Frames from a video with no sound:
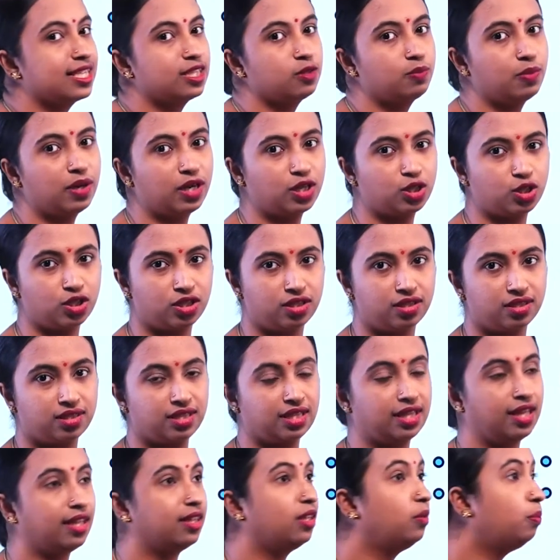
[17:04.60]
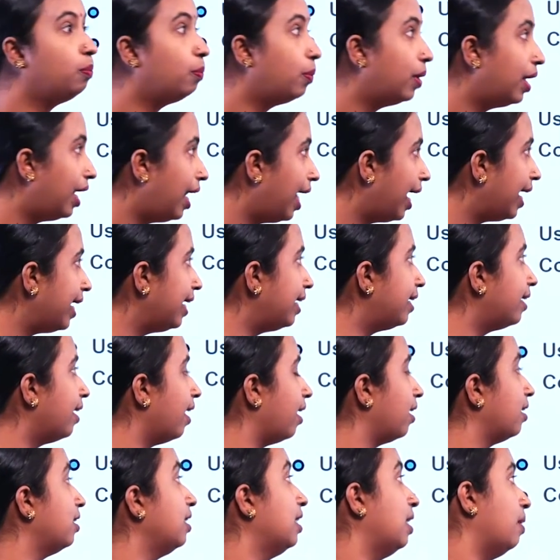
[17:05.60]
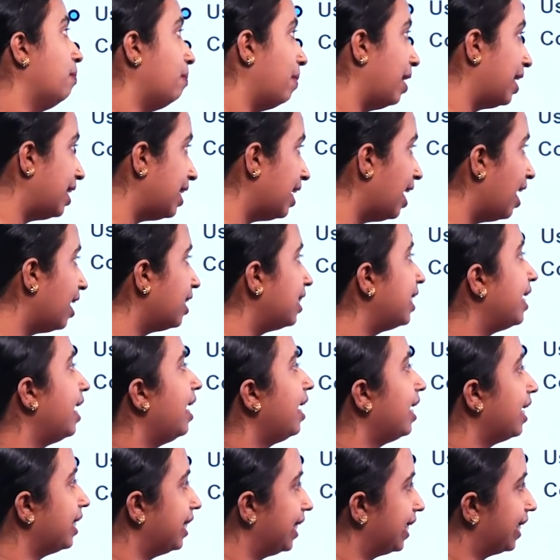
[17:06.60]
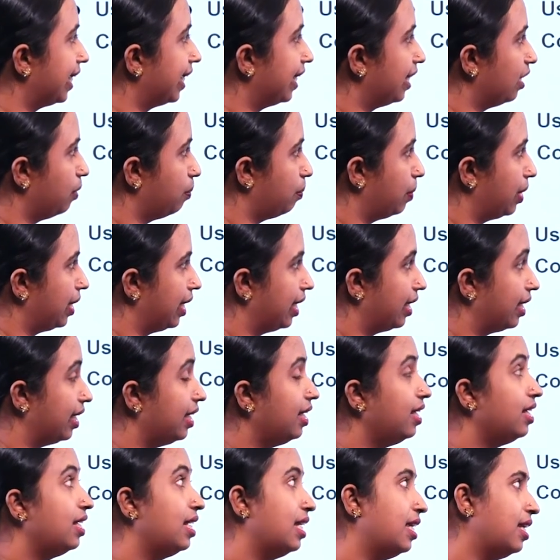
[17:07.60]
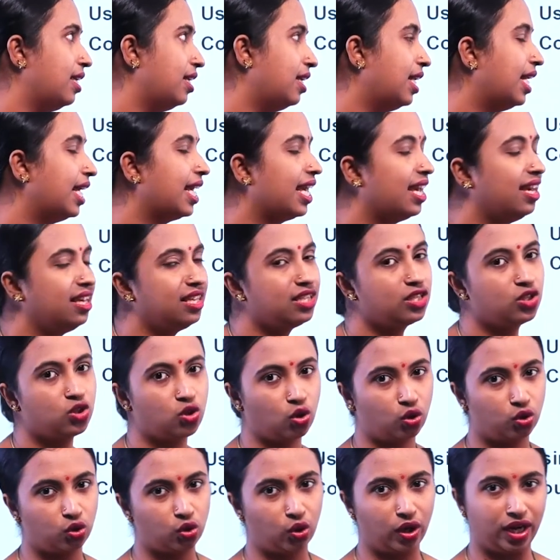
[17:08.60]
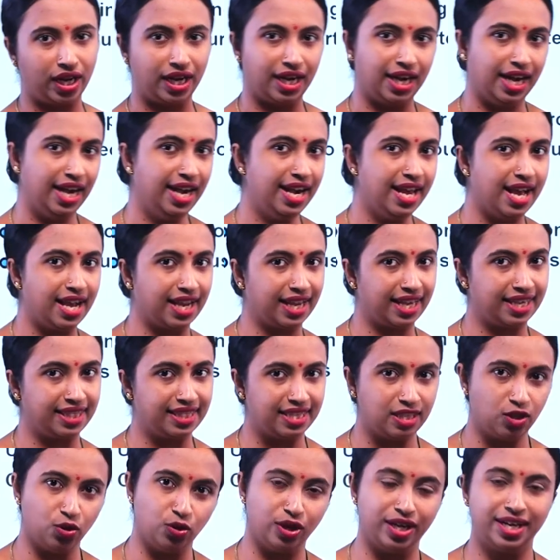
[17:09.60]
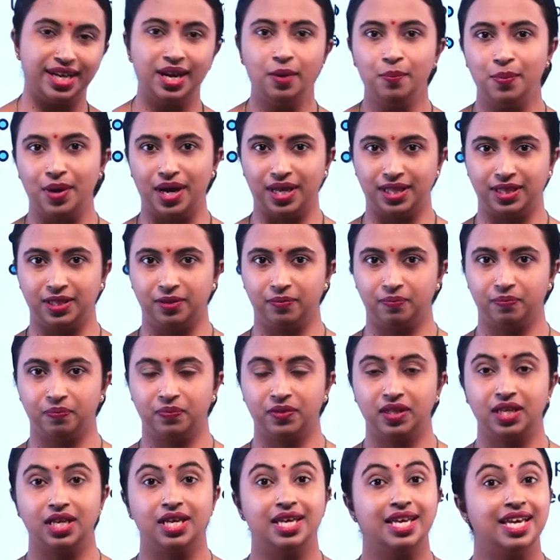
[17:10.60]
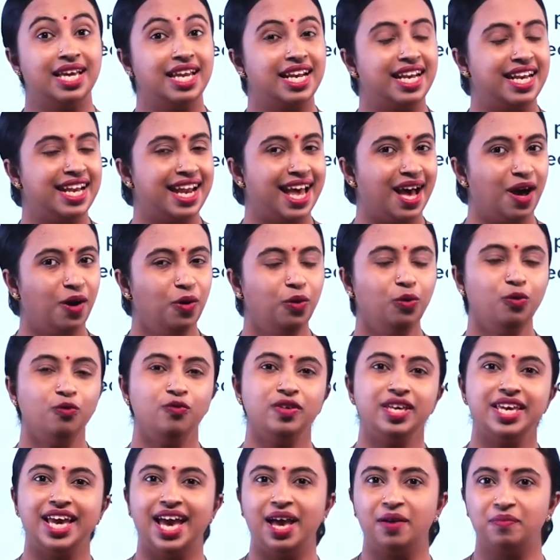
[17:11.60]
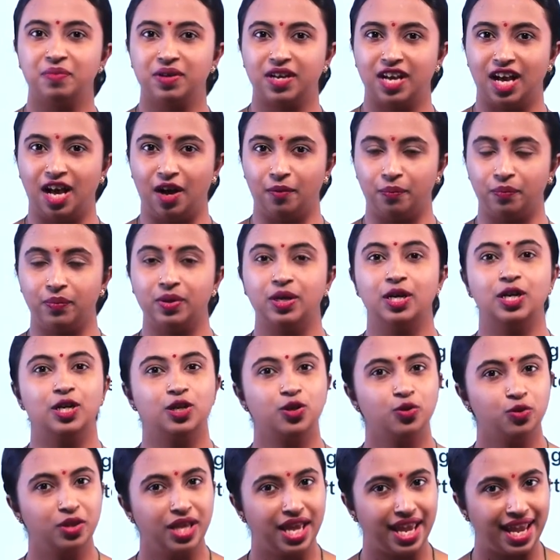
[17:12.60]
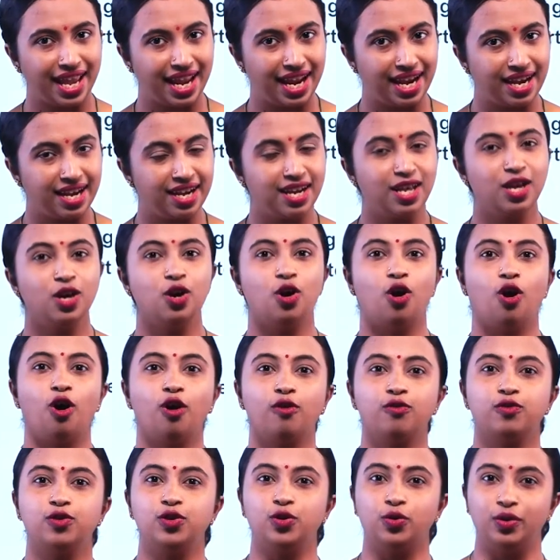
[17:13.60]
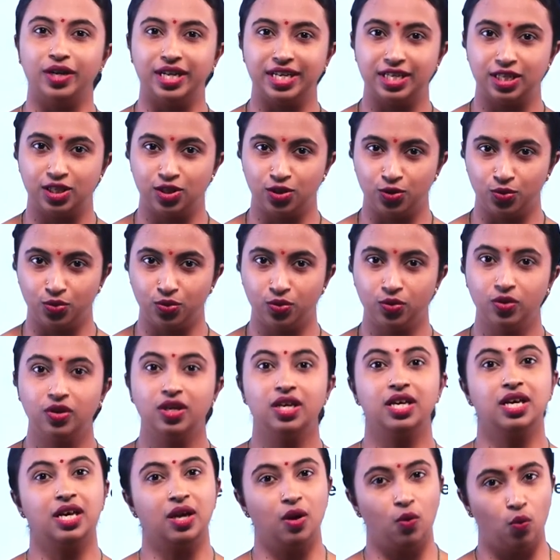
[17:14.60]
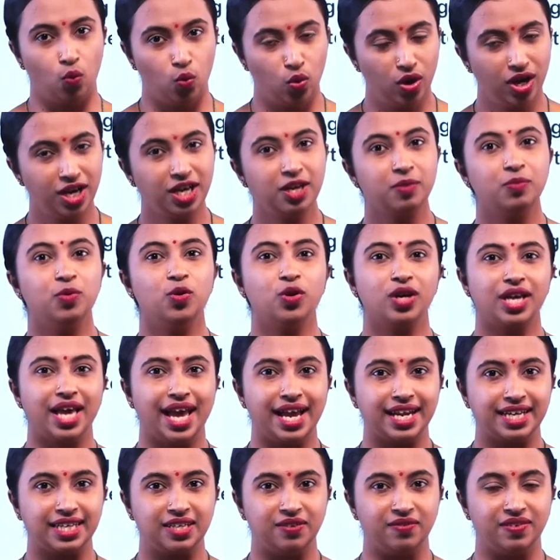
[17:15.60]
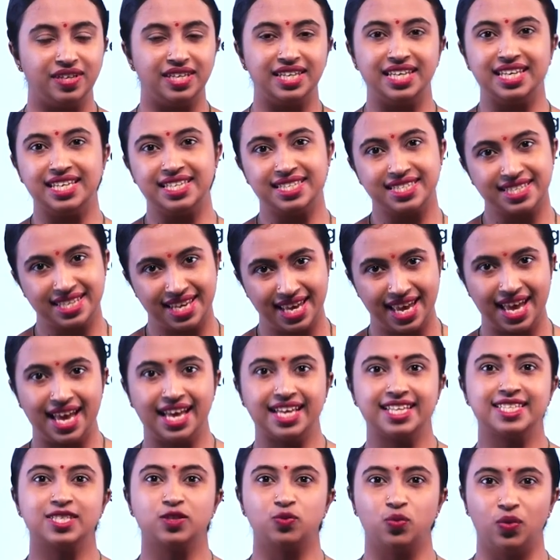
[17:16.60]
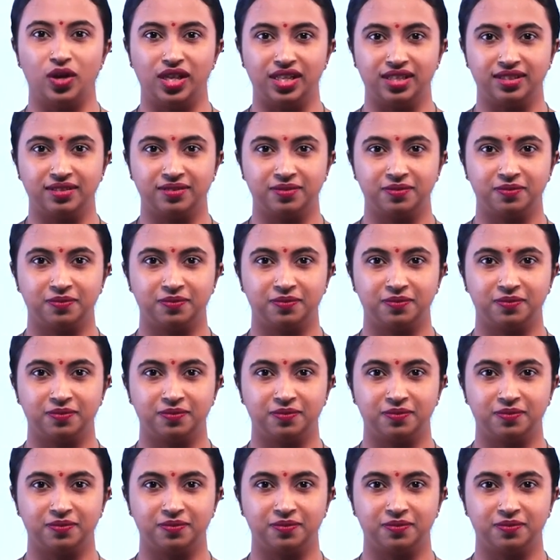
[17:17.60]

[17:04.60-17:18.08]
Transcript: expressions. Adhaadu polite a mariyadaya kadaikiradhu eppadi endu niraiya sottodargala nanga inda unit la paatham. Now we have come to the end of unit 2, workbook activities as well.